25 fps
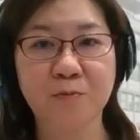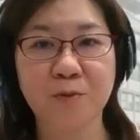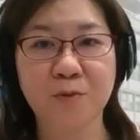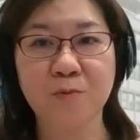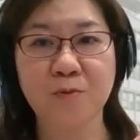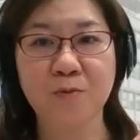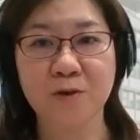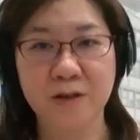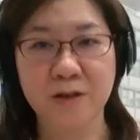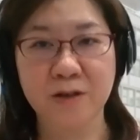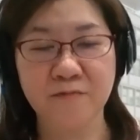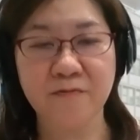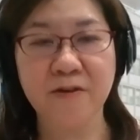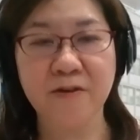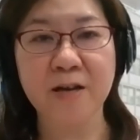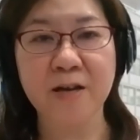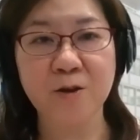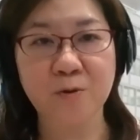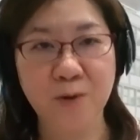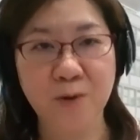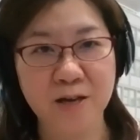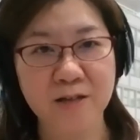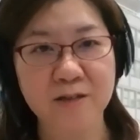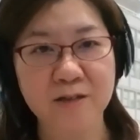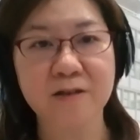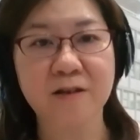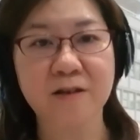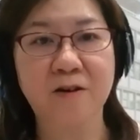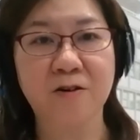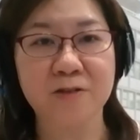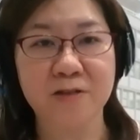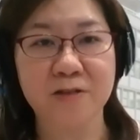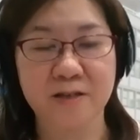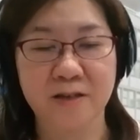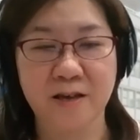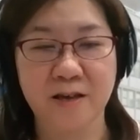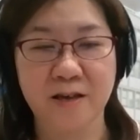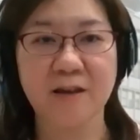We would evaluate
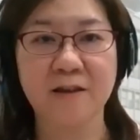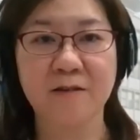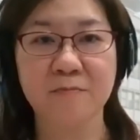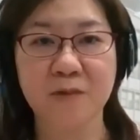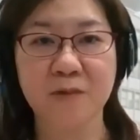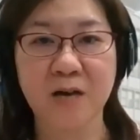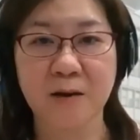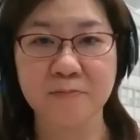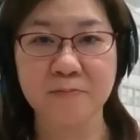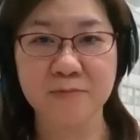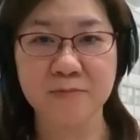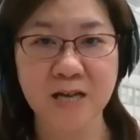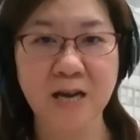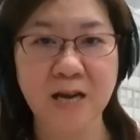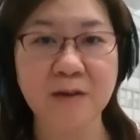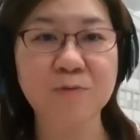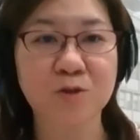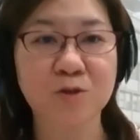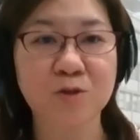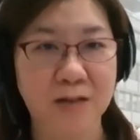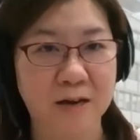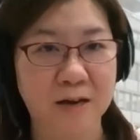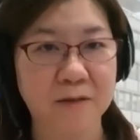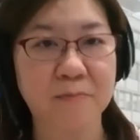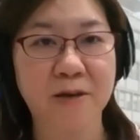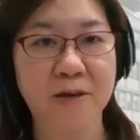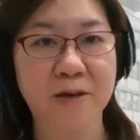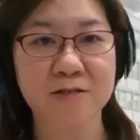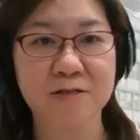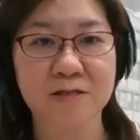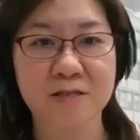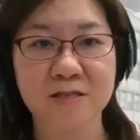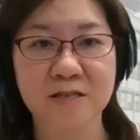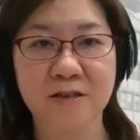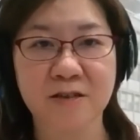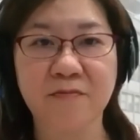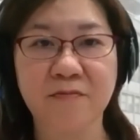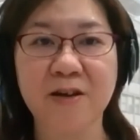on a time-to-time
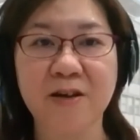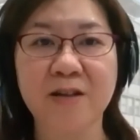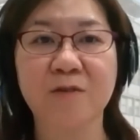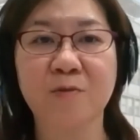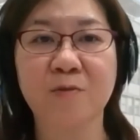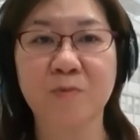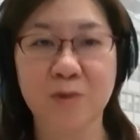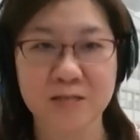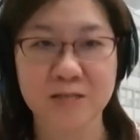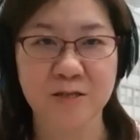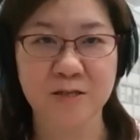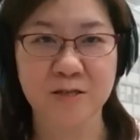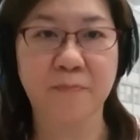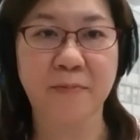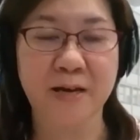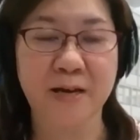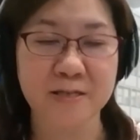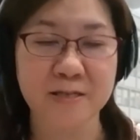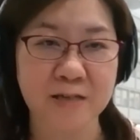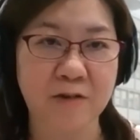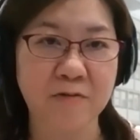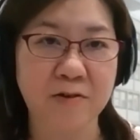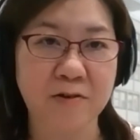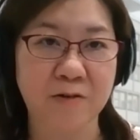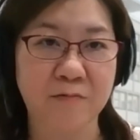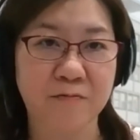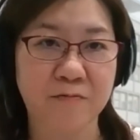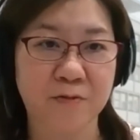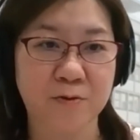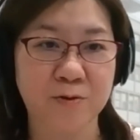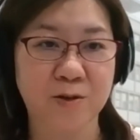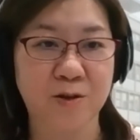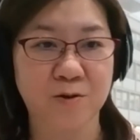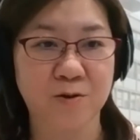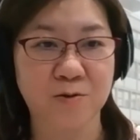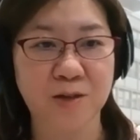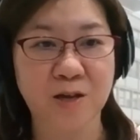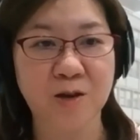basis, evaluate what's the best outcome for
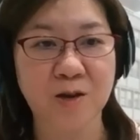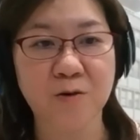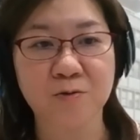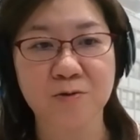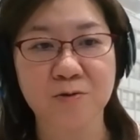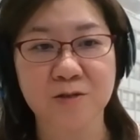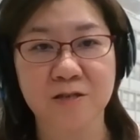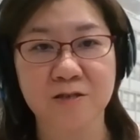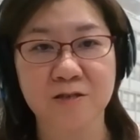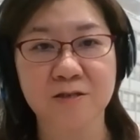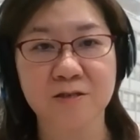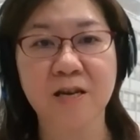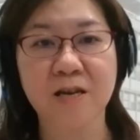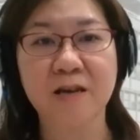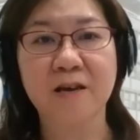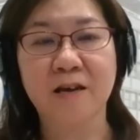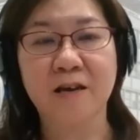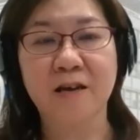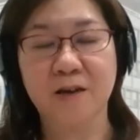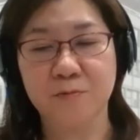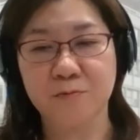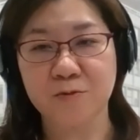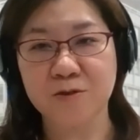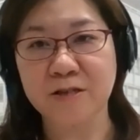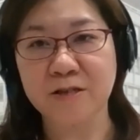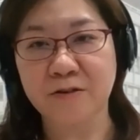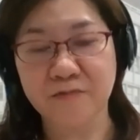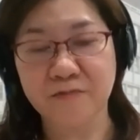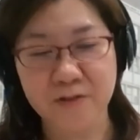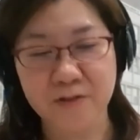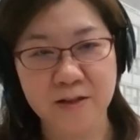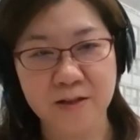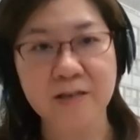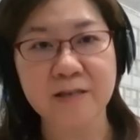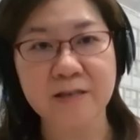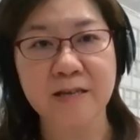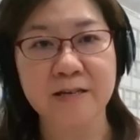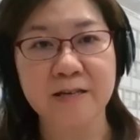the unit holders, and we'll
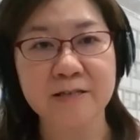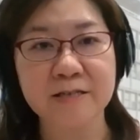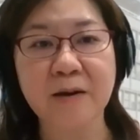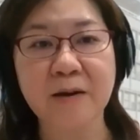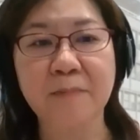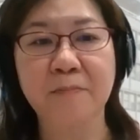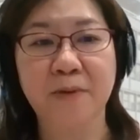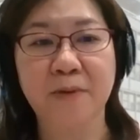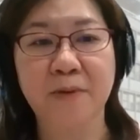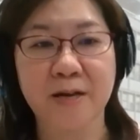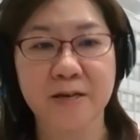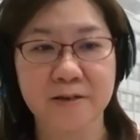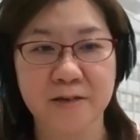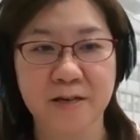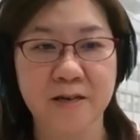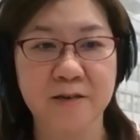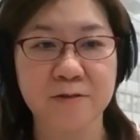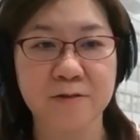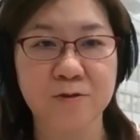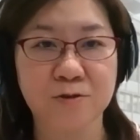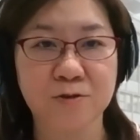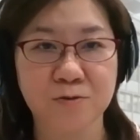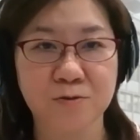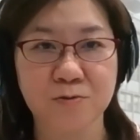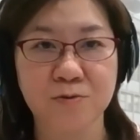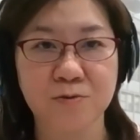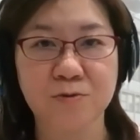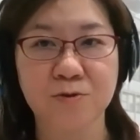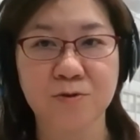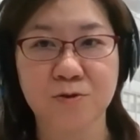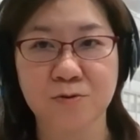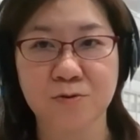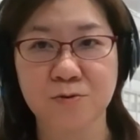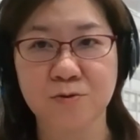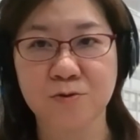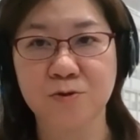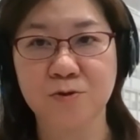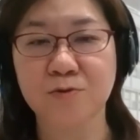definitely then come back again to
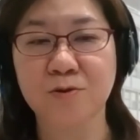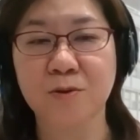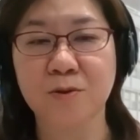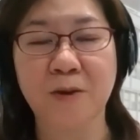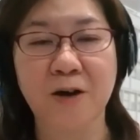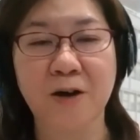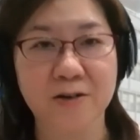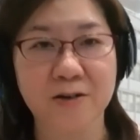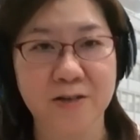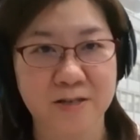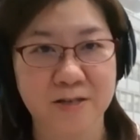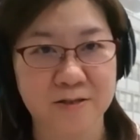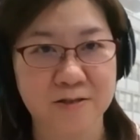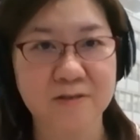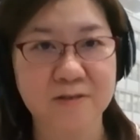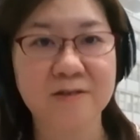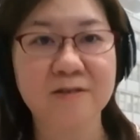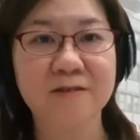the market.